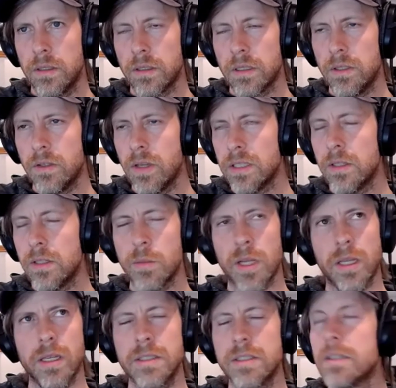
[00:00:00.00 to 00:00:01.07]
Can you guys hear my
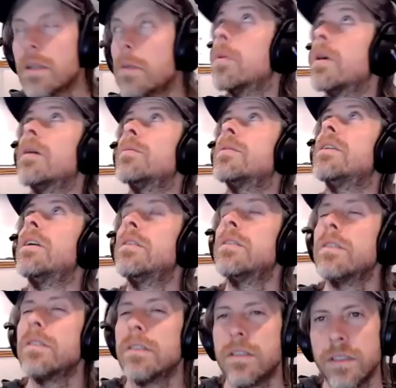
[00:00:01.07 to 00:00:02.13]
kids thumping upstairs?
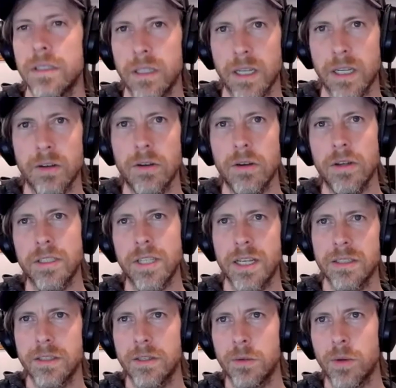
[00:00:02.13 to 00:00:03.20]
They're like, oh,
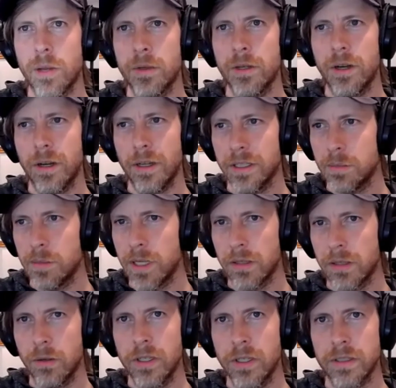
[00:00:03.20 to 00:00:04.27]
Dad's on a webinar. Let's make
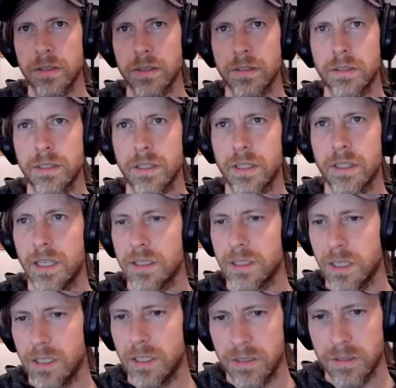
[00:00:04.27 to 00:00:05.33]
noise. Thanks,
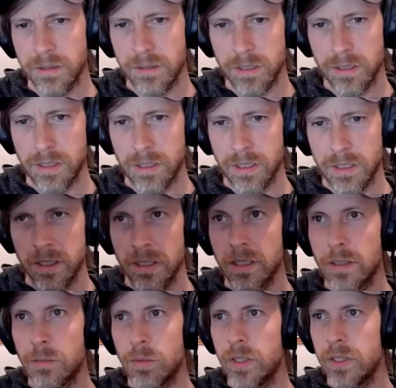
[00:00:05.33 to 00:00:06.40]
kids.
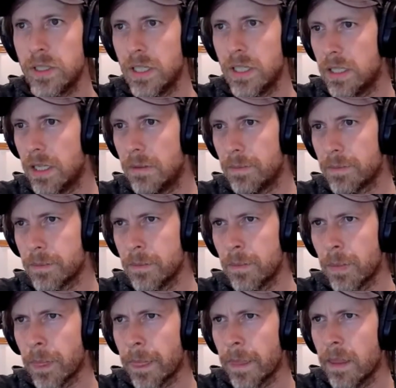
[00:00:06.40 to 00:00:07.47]
Appreciate
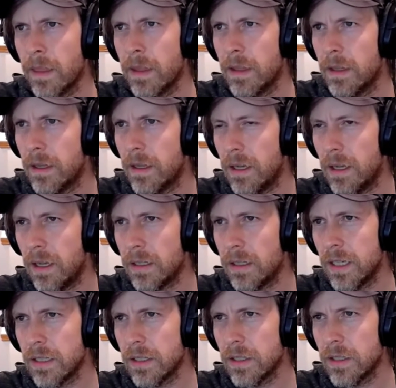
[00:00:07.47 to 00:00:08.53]
that.
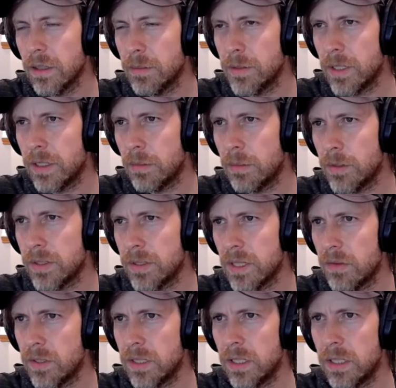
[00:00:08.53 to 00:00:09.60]
Technical update number
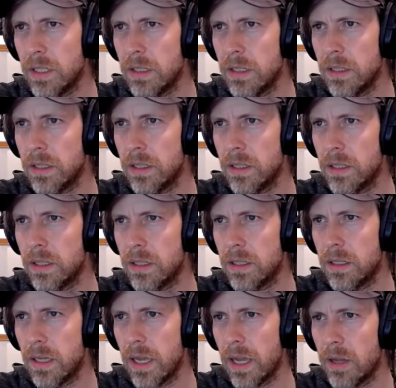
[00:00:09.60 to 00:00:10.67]
17.
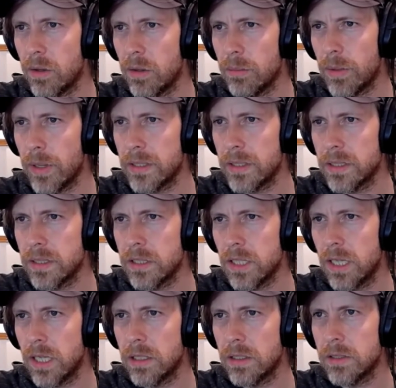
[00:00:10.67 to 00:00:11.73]
Add-on pricing
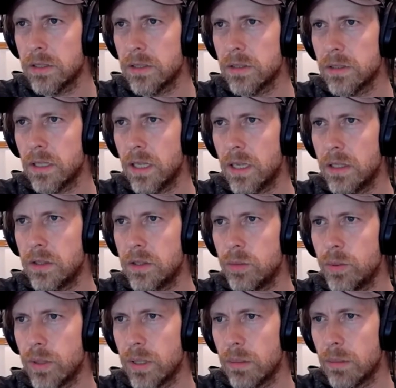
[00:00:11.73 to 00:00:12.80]
change and
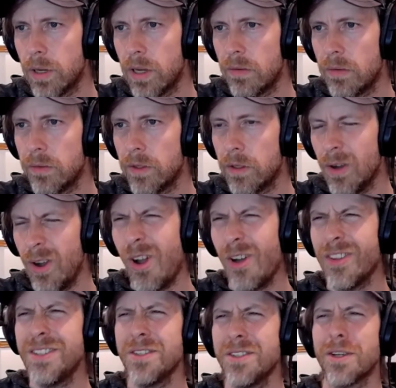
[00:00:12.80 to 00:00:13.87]
duplicate private view. Oh,
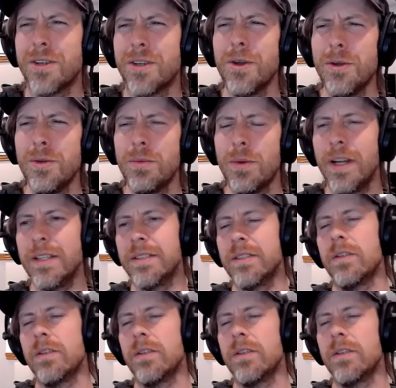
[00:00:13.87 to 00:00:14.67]
these are good ones.